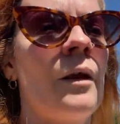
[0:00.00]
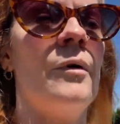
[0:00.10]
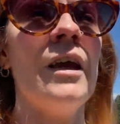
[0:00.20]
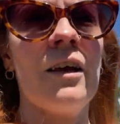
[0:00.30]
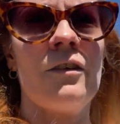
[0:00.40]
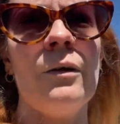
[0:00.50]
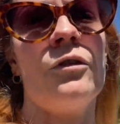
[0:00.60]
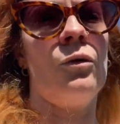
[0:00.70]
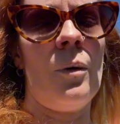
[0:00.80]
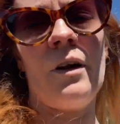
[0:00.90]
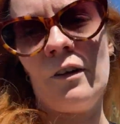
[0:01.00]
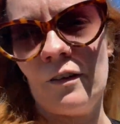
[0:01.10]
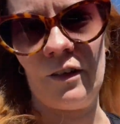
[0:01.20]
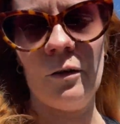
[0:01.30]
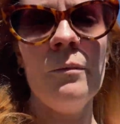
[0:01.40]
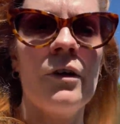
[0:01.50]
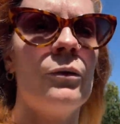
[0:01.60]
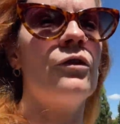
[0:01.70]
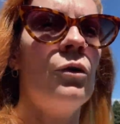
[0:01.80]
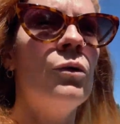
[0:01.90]
But yeah, so that was cool. I mean, I didn't see them, but it
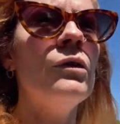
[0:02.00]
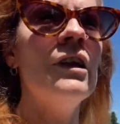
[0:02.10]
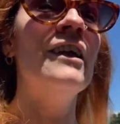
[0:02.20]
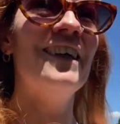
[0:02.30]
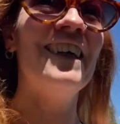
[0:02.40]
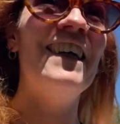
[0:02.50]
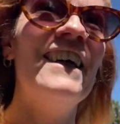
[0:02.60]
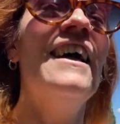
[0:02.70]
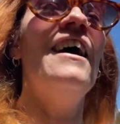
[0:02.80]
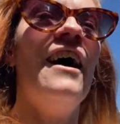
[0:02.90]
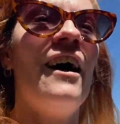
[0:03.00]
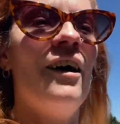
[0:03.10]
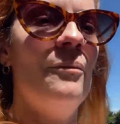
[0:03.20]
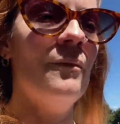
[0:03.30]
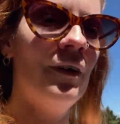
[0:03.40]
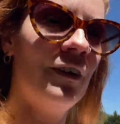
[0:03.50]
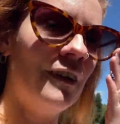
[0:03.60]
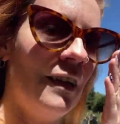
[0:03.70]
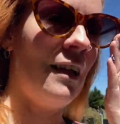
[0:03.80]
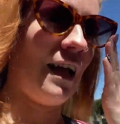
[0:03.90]
was cool. And
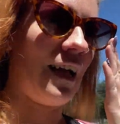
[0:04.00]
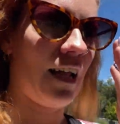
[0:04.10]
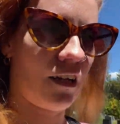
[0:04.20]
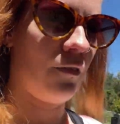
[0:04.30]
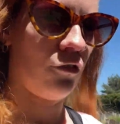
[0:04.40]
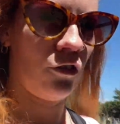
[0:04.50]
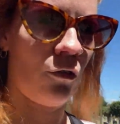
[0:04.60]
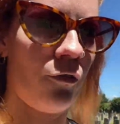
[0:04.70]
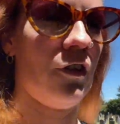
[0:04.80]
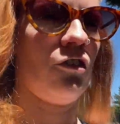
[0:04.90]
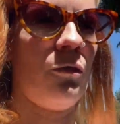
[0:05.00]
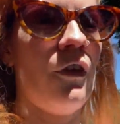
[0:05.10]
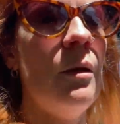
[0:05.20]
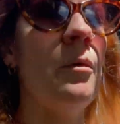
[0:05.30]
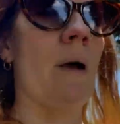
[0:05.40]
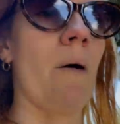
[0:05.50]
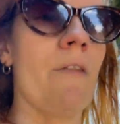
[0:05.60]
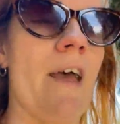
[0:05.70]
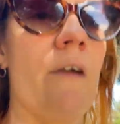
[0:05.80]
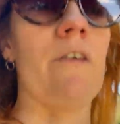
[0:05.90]
had an interesting conversation with him about
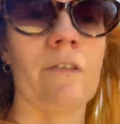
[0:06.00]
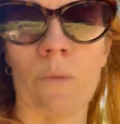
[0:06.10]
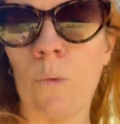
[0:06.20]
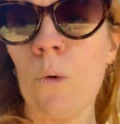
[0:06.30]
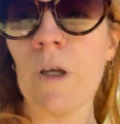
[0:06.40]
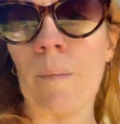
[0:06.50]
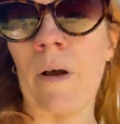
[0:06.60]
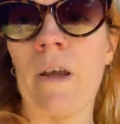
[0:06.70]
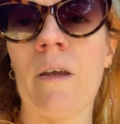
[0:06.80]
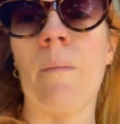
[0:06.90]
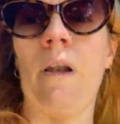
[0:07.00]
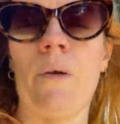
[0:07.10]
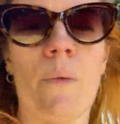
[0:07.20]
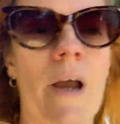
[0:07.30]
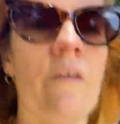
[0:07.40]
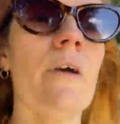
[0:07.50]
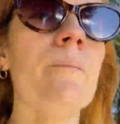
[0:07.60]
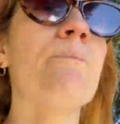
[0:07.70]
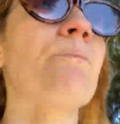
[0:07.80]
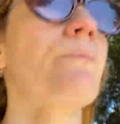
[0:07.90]
other areas to walk in my local area.
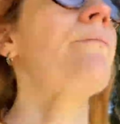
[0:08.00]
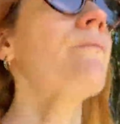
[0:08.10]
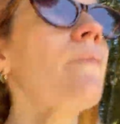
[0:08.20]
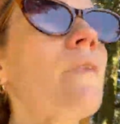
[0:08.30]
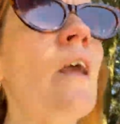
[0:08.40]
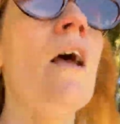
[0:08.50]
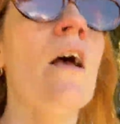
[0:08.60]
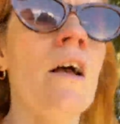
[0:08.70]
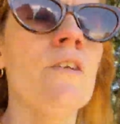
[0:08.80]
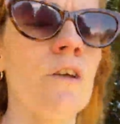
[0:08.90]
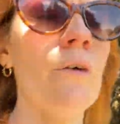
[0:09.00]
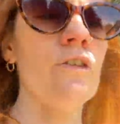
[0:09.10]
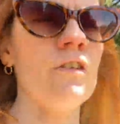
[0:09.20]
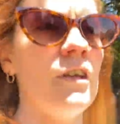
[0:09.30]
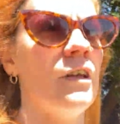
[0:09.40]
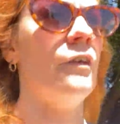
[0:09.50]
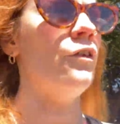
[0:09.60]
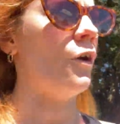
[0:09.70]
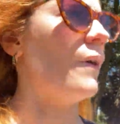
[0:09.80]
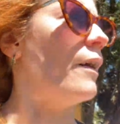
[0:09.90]
So I just think if
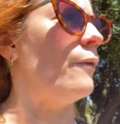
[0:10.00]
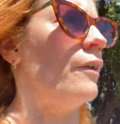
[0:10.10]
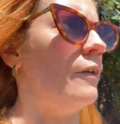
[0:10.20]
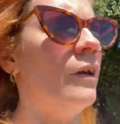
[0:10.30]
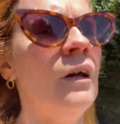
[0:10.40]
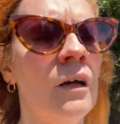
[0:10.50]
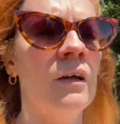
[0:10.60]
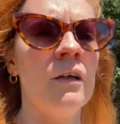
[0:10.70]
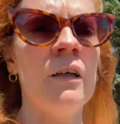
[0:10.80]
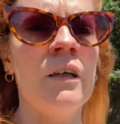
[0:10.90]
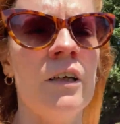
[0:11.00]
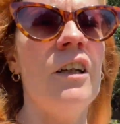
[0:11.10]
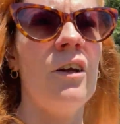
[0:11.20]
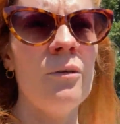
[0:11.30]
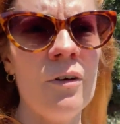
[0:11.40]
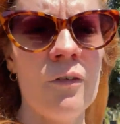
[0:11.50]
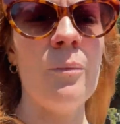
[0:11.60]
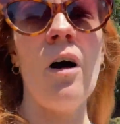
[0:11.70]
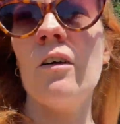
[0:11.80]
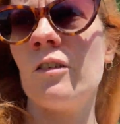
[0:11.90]
you go out and, you know, if you
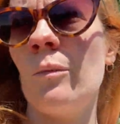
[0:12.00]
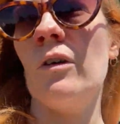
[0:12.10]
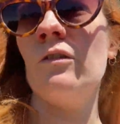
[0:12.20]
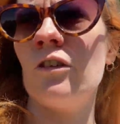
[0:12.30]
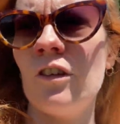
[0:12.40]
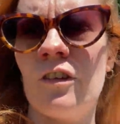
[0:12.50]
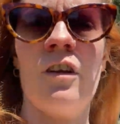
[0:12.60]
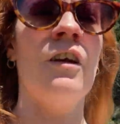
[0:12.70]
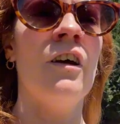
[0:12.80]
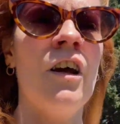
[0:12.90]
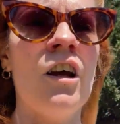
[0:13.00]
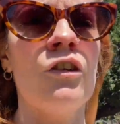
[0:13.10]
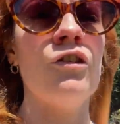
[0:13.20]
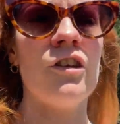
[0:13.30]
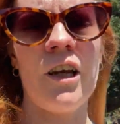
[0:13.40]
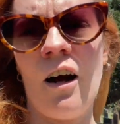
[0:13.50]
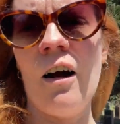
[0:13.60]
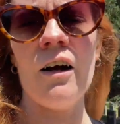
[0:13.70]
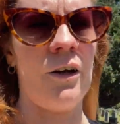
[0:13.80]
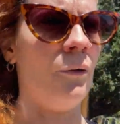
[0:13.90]
pass someone, just say
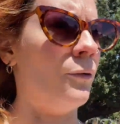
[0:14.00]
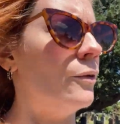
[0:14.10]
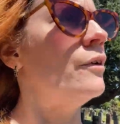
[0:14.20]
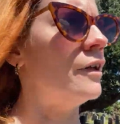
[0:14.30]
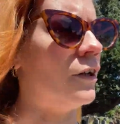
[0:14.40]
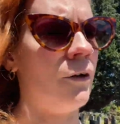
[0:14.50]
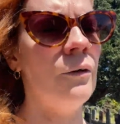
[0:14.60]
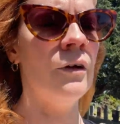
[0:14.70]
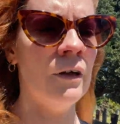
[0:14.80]
hi, or, you know,